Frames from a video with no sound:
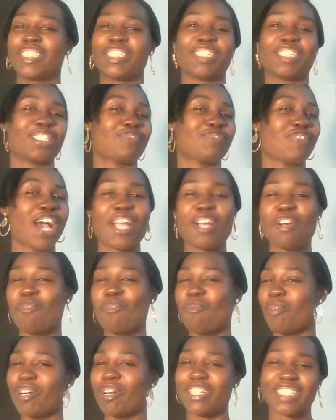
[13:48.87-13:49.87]
There's
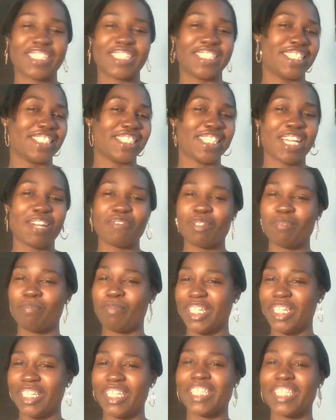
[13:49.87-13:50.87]
fireworks. It doesn't have to
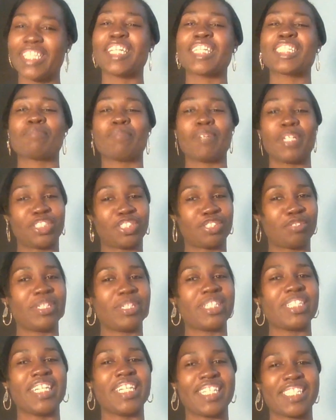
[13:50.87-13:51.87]
be anything special,
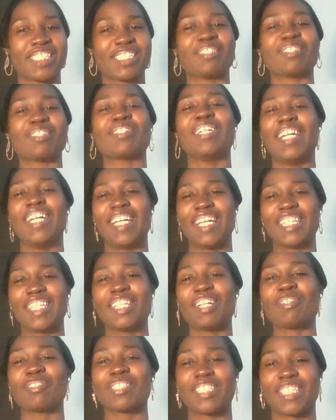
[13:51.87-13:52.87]
but yes, so
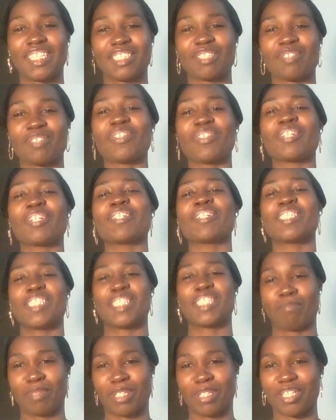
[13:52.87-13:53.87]
those things are very
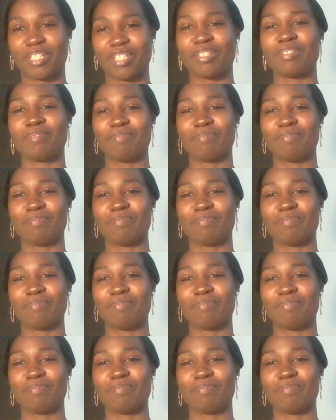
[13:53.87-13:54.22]
similar.